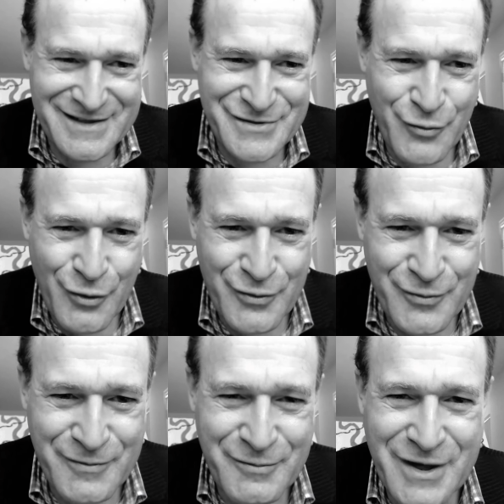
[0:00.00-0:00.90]
to quote
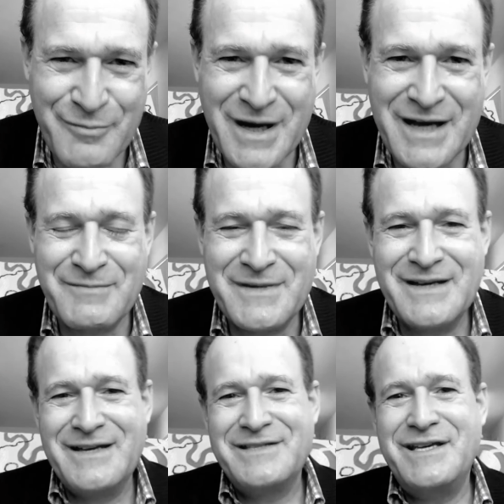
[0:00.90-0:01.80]
one of my
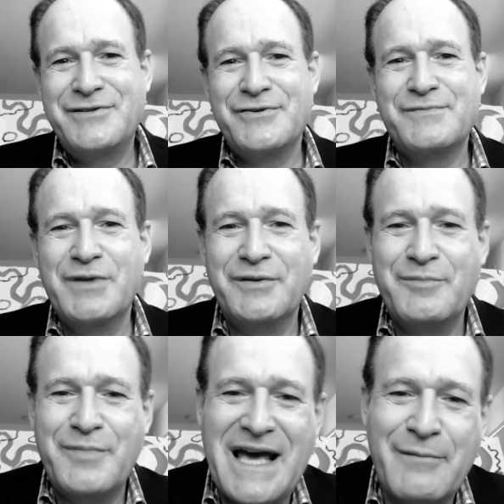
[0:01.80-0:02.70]
teachers,
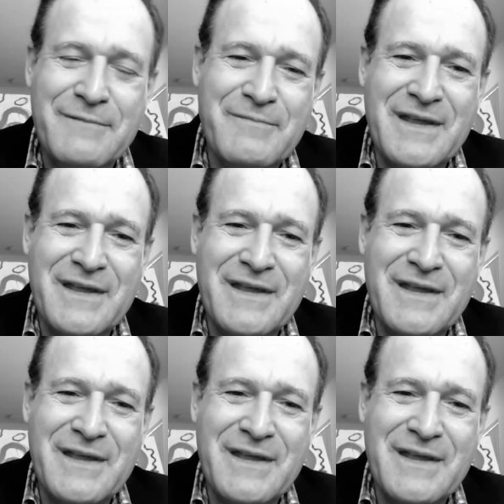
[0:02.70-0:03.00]
Milton Babbitt,